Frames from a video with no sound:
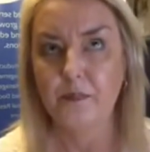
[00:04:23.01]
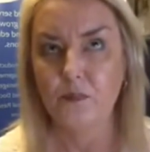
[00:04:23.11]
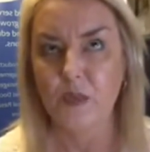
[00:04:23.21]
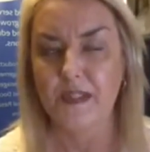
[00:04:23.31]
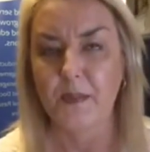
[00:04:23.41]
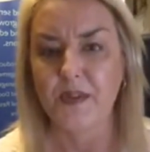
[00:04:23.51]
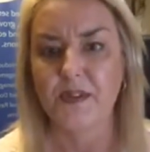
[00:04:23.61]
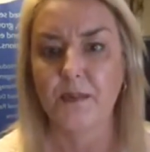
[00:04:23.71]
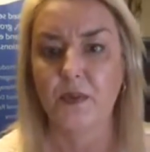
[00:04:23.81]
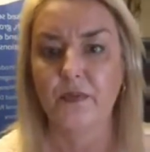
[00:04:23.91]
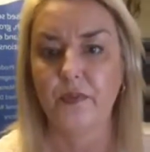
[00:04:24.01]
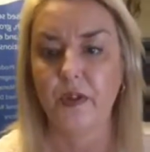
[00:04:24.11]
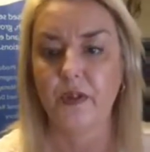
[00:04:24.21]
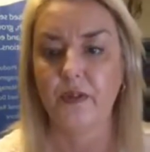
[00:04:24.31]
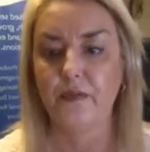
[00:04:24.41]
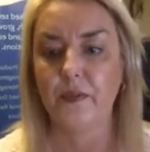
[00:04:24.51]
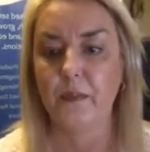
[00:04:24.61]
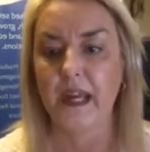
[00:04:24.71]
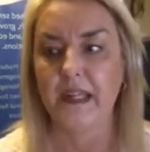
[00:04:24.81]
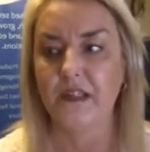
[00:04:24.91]
responsible for
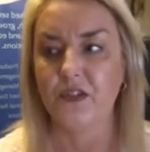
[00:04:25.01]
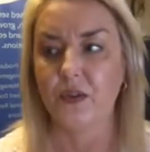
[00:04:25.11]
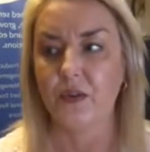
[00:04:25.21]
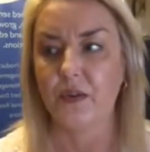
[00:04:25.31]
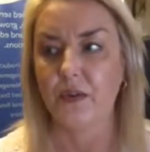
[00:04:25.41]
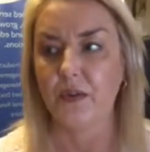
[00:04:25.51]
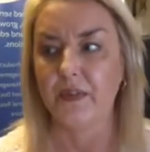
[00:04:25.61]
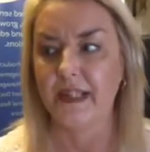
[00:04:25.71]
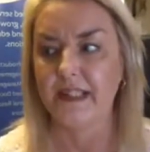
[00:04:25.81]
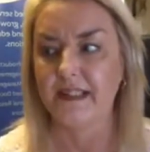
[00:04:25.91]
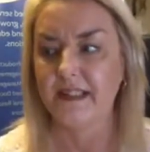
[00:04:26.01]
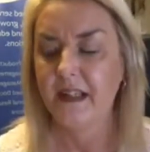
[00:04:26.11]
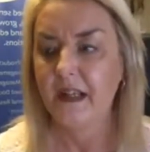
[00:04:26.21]
making sure that all of these